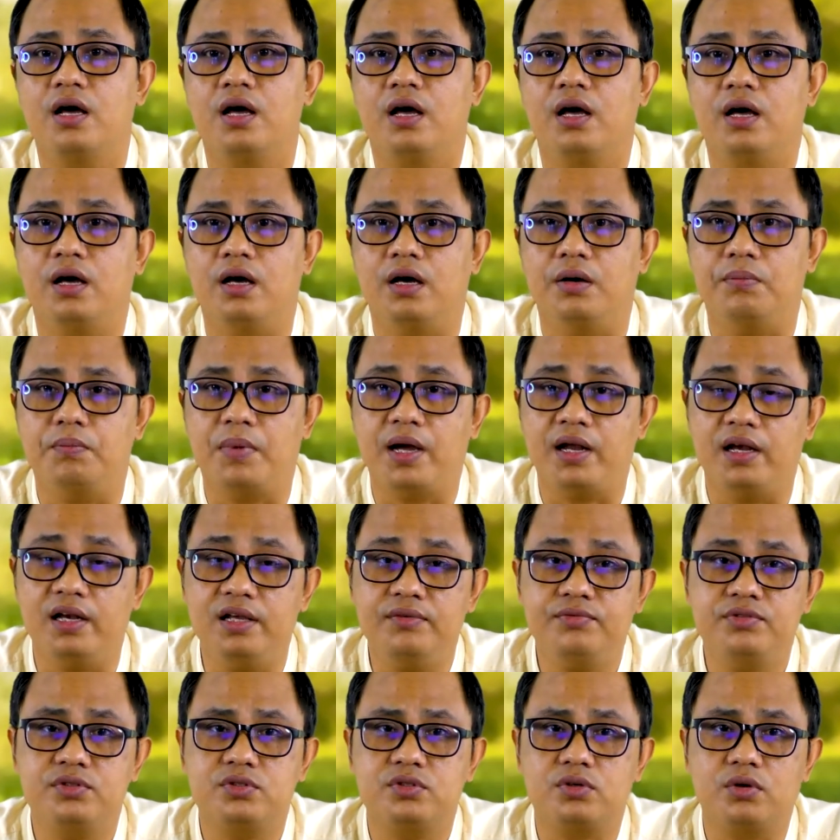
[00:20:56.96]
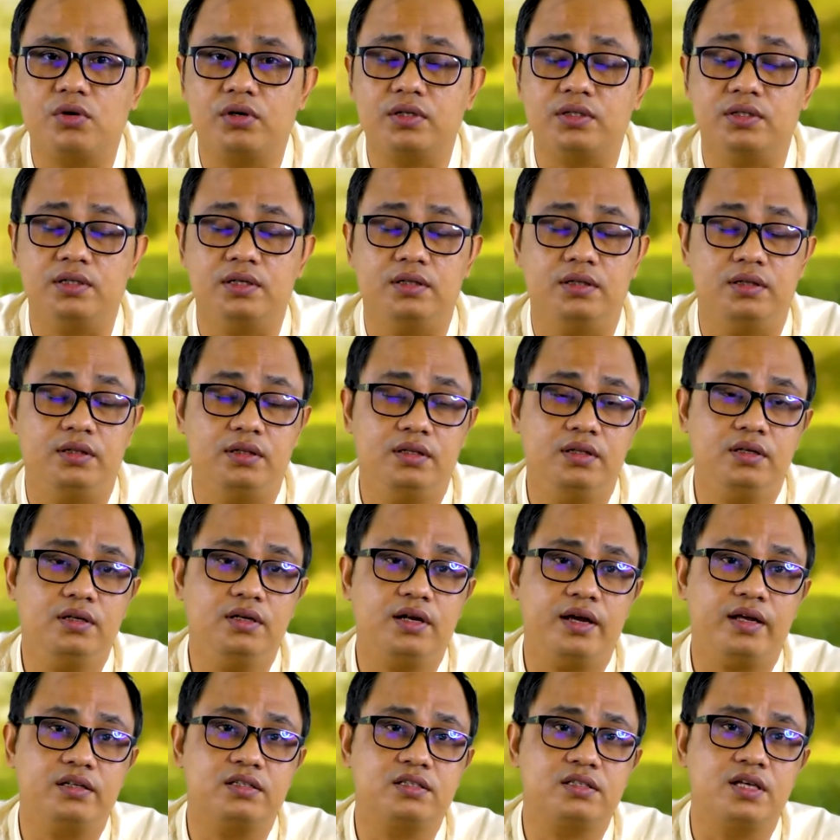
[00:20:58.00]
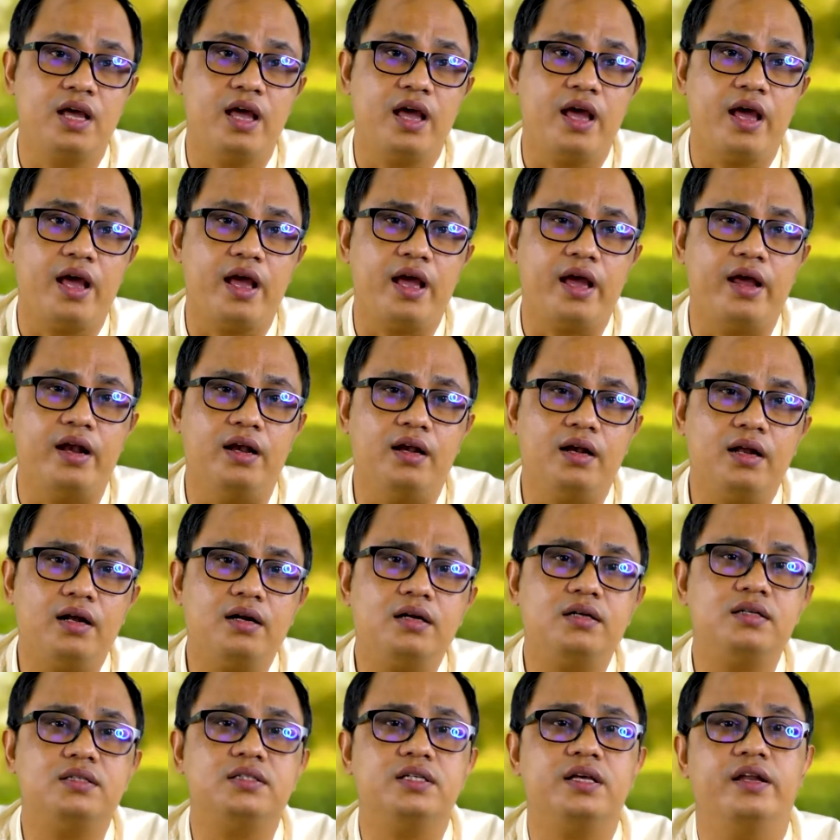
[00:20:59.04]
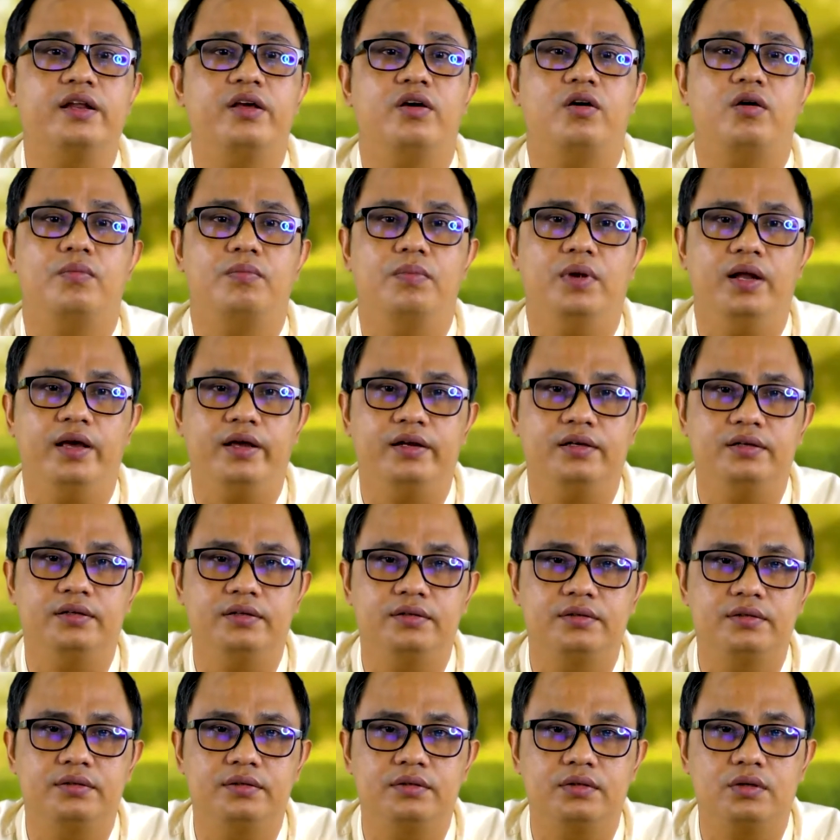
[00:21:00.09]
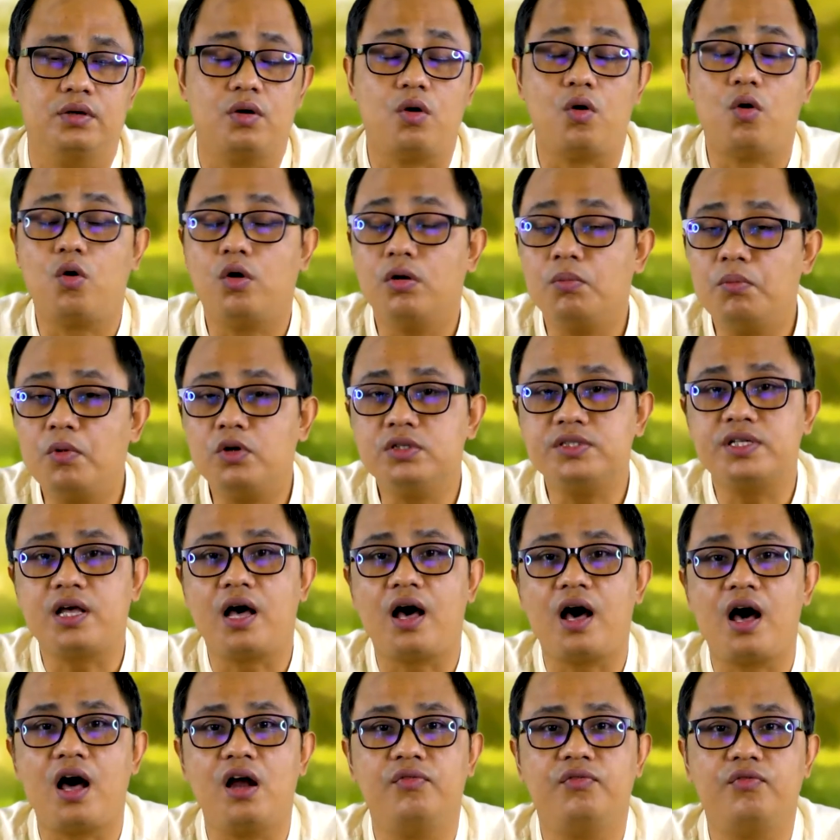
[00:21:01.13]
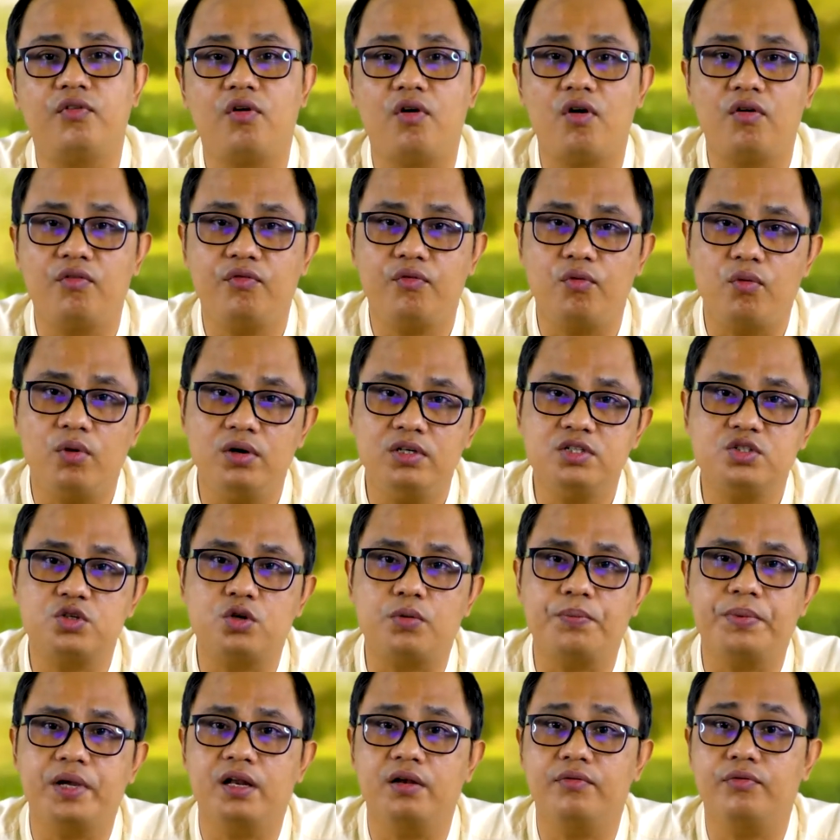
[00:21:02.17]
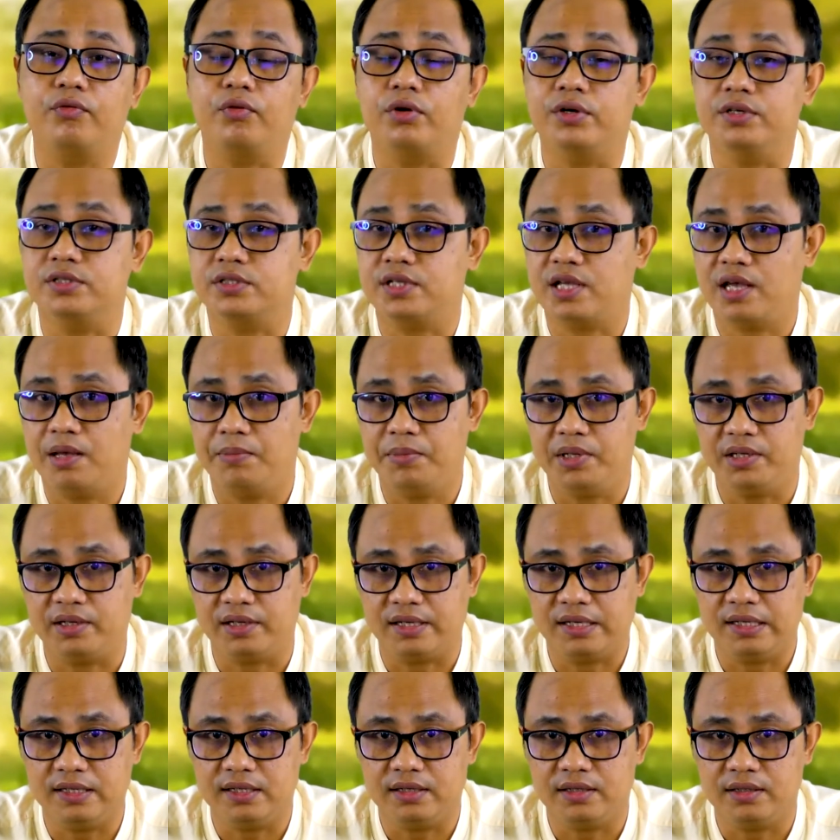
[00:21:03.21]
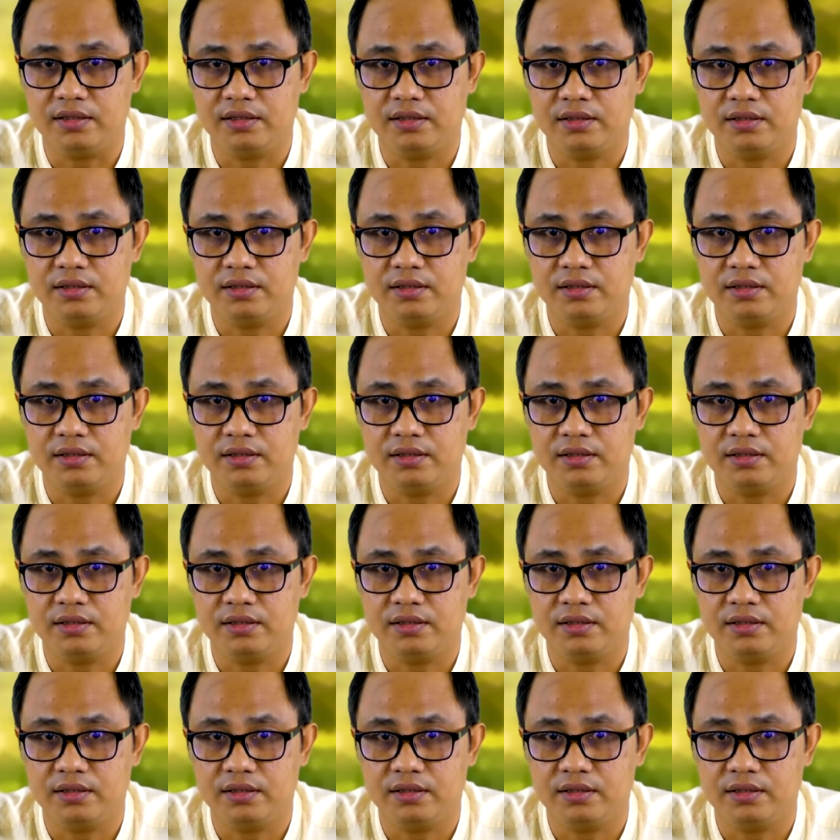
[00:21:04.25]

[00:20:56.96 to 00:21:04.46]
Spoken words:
by livestock, that degrades a large area of land. Almost half of world's tropical forests have been cleared.